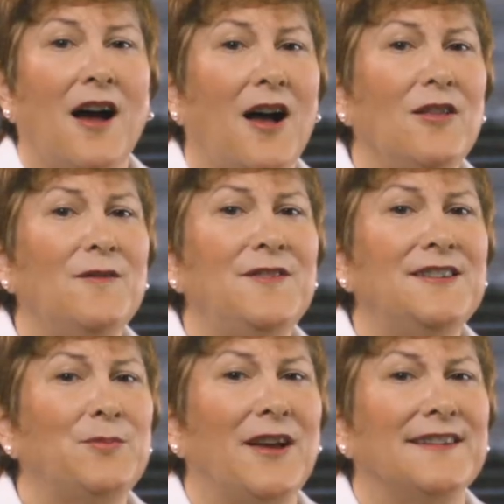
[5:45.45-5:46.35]
All of
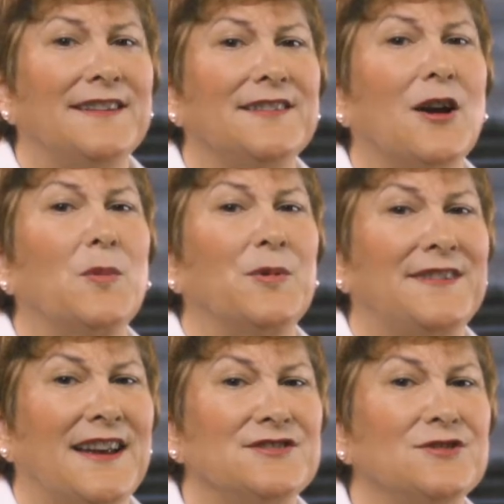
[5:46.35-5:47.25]
these places are
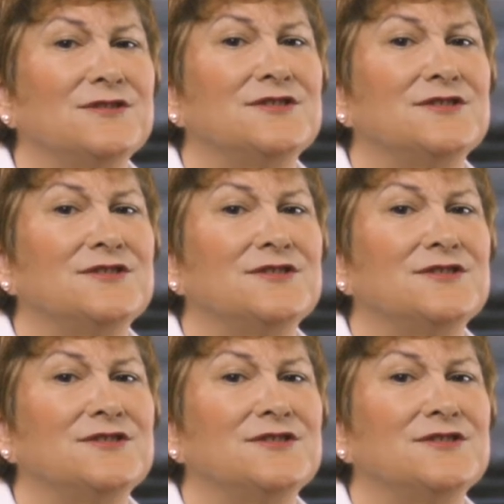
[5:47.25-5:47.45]
potential